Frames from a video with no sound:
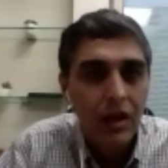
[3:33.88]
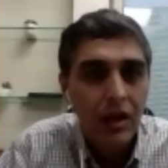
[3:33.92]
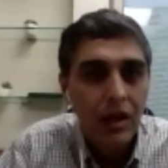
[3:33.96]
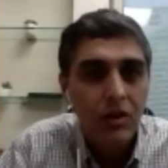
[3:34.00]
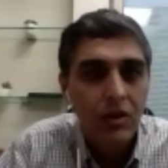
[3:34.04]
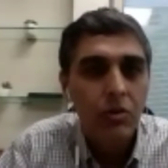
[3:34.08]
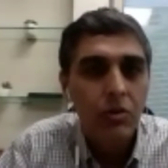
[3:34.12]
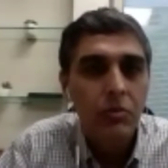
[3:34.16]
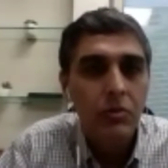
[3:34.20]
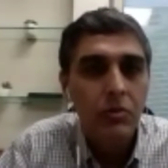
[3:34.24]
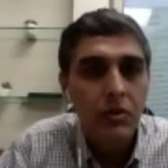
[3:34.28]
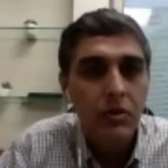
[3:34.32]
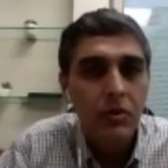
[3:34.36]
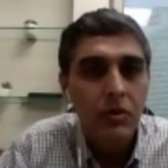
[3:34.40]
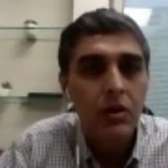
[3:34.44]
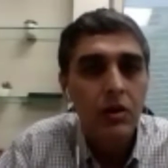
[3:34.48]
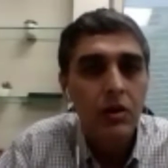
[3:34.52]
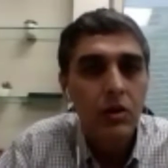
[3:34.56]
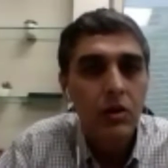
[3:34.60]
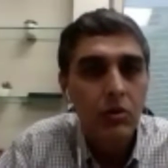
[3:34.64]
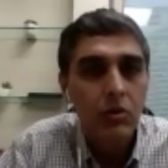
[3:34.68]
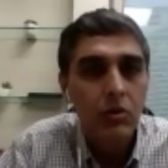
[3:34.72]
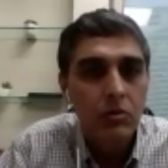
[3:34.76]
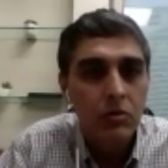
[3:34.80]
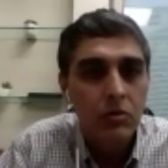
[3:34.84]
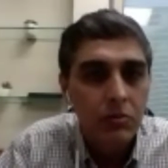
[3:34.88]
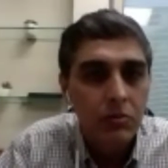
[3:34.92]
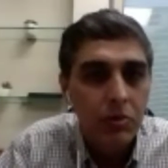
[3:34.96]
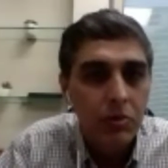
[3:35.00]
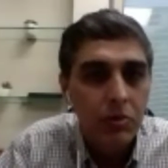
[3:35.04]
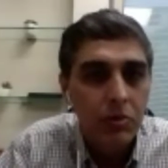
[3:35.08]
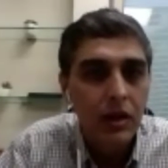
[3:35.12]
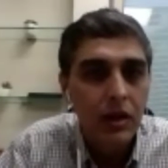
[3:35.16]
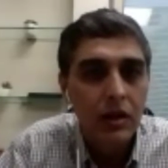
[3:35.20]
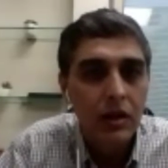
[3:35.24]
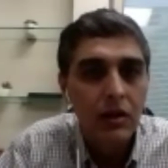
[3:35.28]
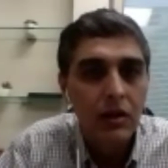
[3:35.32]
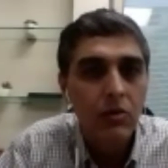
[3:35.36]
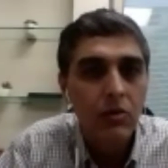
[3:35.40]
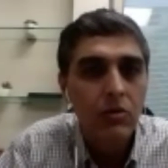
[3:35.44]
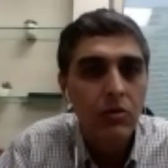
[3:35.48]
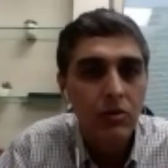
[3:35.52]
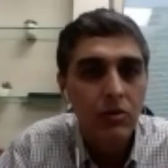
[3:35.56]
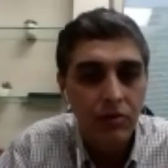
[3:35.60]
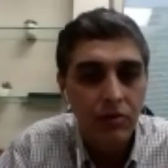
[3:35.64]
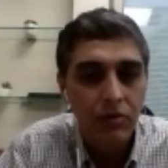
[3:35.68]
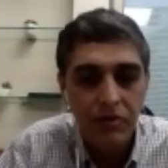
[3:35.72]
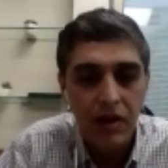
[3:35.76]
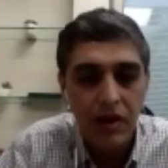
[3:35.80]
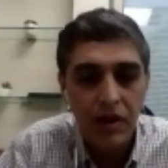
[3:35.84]
tumor to bring it to a
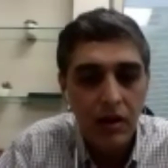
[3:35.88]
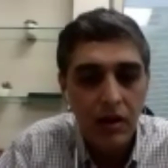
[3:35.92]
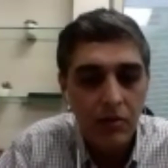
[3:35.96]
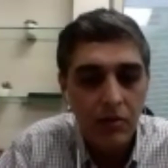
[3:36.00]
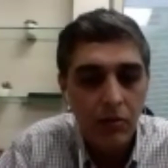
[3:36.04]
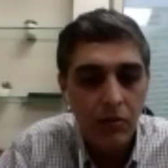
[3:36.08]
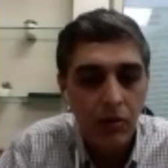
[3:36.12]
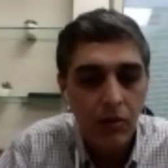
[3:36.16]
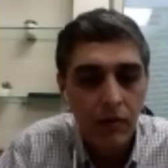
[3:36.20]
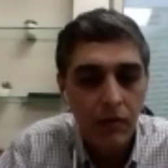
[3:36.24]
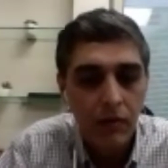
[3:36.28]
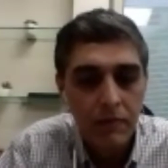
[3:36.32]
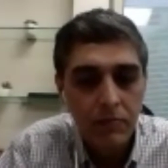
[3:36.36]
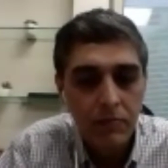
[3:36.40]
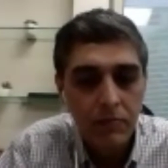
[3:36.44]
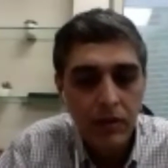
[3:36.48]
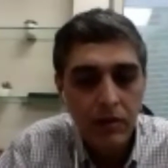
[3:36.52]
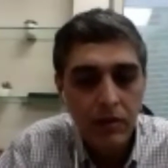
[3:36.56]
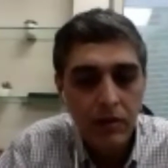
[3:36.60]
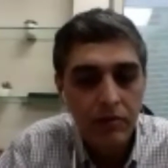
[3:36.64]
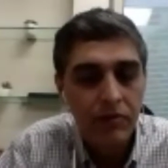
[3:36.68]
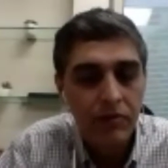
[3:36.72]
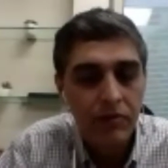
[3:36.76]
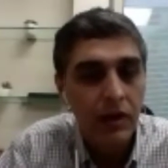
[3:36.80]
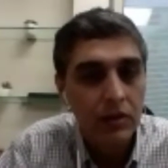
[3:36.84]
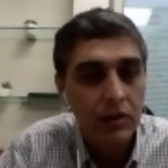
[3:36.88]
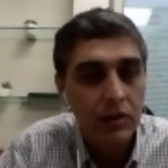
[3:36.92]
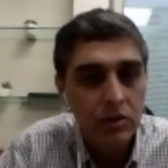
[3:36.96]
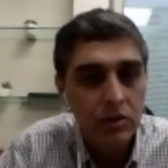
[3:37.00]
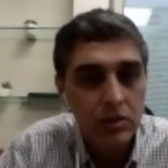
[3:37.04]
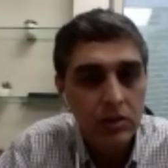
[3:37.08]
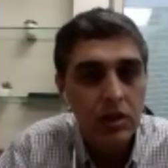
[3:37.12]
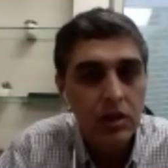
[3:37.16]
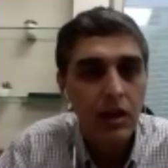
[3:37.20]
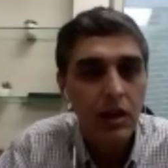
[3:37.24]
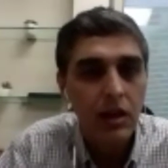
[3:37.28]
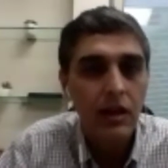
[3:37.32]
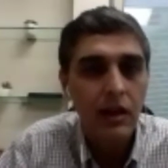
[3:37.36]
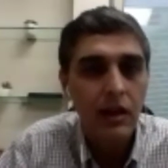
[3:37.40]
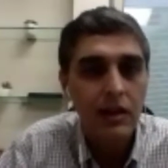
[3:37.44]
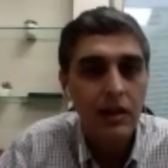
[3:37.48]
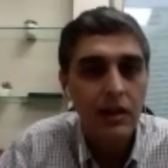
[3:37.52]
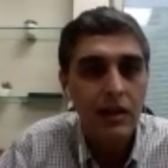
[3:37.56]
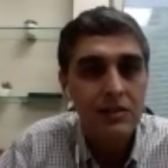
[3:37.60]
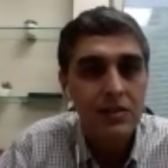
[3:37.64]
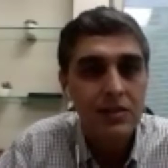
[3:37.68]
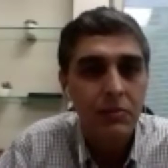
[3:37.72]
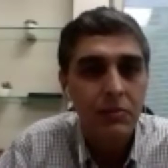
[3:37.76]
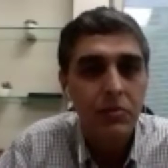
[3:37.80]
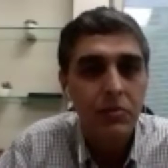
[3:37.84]
far more functionally
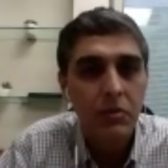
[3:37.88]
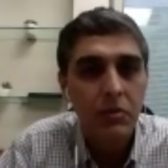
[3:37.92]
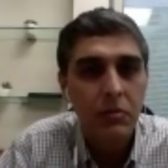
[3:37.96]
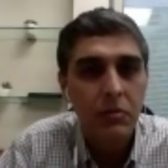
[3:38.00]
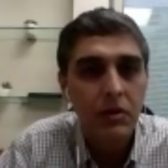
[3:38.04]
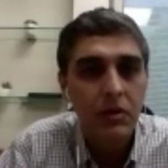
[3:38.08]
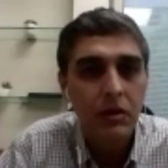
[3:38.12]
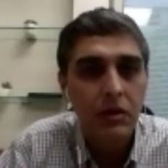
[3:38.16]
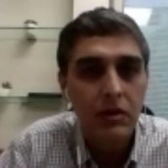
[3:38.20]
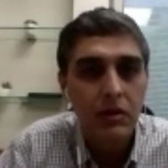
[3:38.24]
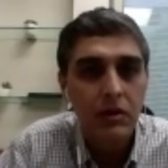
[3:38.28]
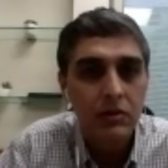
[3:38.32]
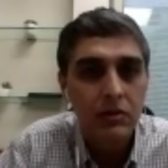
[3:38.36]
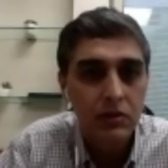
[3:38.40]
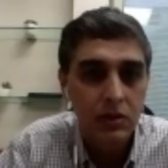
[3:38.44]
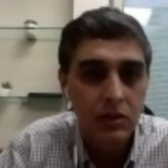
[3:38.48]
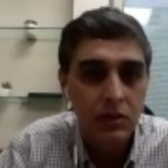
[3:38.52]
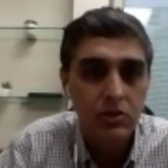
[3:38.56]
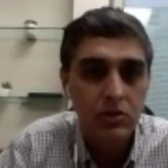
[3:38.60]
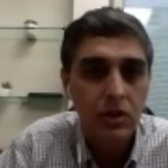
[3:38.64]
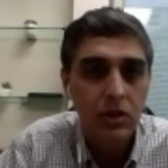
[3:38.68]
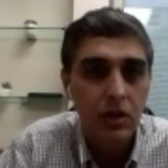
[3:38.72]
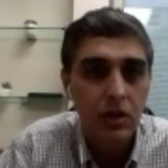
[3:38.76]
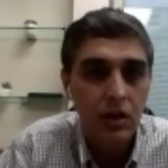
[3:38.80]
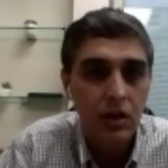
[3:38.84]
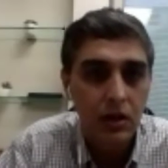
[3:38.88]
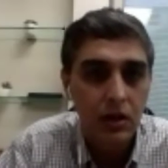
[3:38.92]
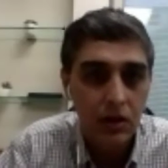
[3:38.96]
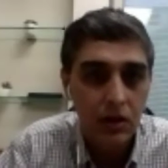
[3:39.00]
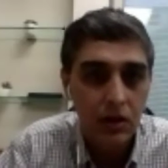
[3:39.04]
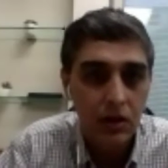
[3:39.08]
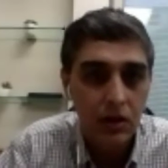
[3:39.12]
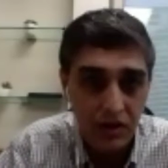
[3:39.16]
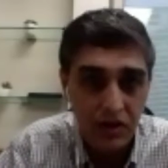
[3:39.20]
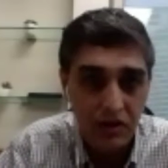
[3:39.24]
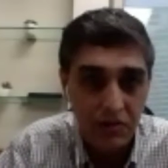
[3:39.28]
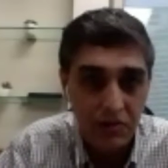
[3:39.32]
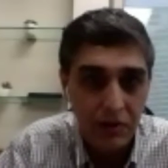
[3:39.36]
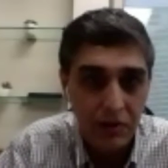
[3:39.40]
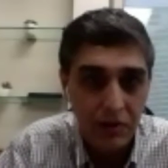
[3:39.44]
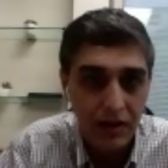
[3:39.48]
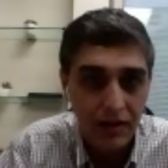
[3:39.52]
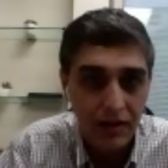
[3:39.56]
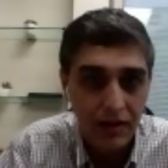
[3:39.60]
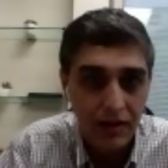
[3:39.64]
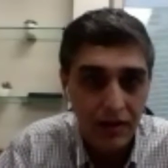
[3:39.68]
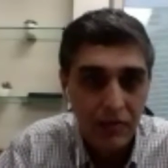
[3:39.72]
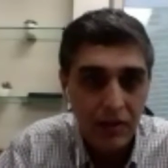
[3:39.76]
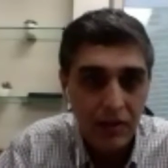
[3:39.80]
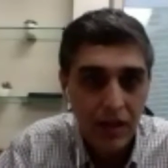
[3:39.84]
acceptable surgical treatment.
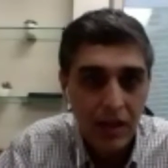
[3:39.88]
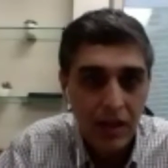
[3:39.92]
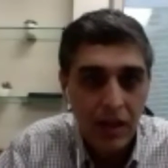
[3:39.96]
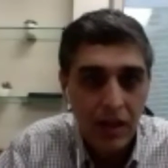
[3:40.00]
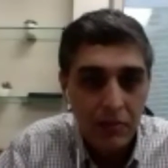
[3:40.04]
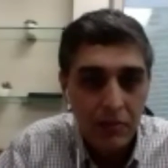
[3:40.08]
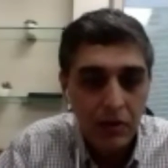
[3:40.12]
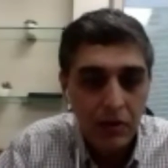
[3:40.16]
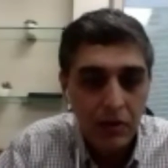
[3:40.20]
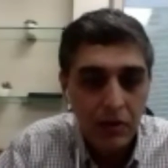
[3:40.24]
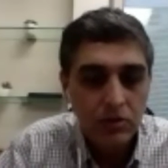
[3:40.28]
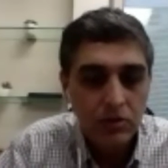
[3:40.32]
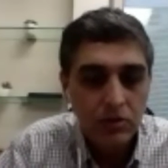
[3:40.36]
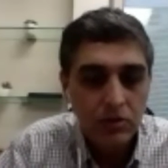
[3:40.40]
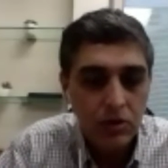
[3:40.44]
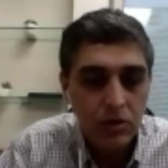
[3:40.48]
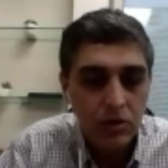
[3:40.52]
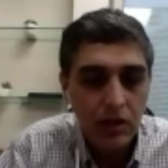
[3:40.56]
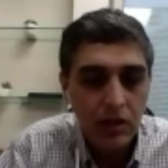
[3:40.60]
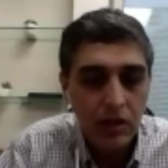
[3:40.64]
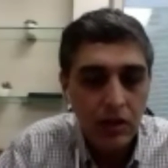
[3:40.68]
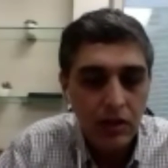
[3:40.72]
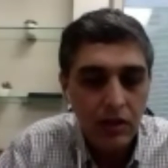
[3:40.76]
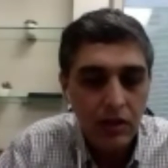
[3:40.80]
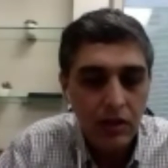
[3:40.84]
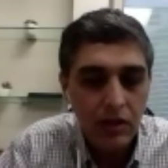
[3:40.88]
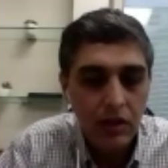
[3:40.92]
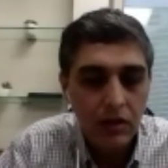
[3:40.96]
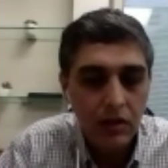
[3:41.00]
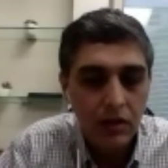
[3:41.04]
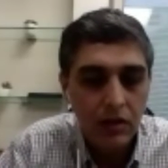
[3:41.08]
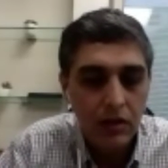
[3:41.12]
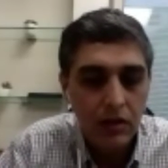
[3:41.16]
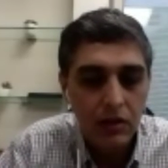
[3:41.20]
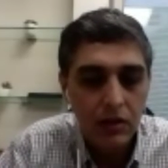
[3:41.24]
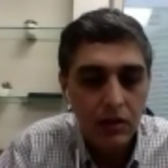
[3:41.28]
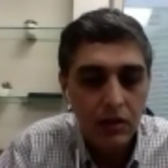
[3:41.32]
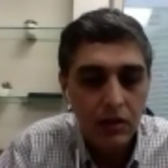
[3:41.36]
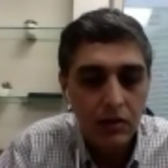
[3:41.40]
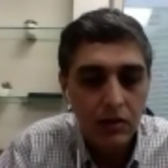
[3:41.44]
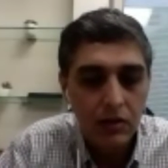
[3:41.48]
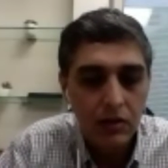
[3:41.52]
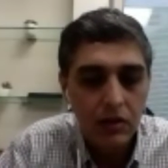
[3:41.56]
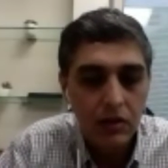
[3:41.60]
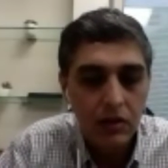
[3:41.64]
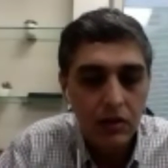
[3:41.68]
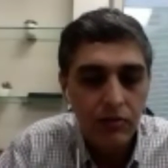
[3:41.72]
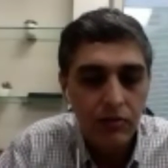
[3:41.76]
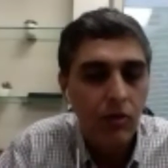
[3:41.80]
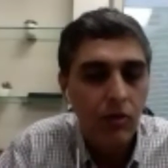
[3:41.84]
Because today
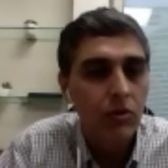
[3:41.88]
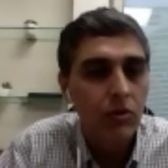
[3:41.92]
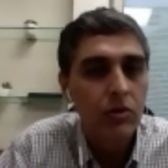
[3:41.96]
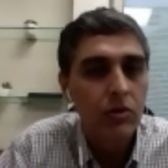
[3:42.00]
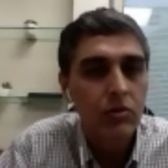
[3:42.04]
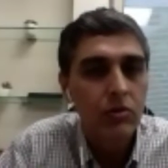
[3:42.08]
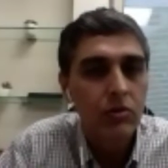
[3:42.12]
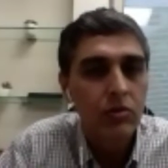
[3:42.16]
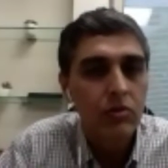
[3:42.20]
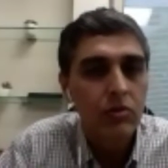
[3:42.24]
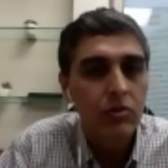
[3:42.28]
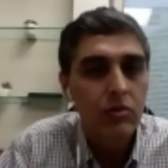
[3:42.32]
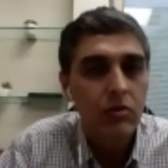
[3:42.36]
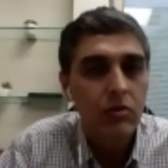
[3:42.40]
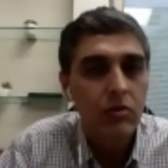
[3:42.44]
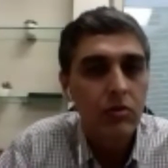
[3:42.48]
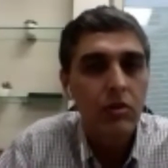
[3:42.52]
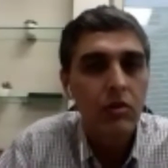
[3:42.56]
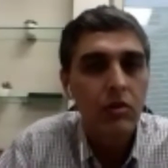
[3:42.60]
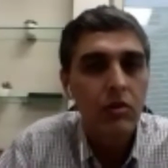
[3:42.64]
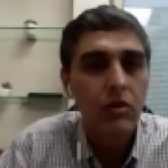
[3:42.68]
the focus is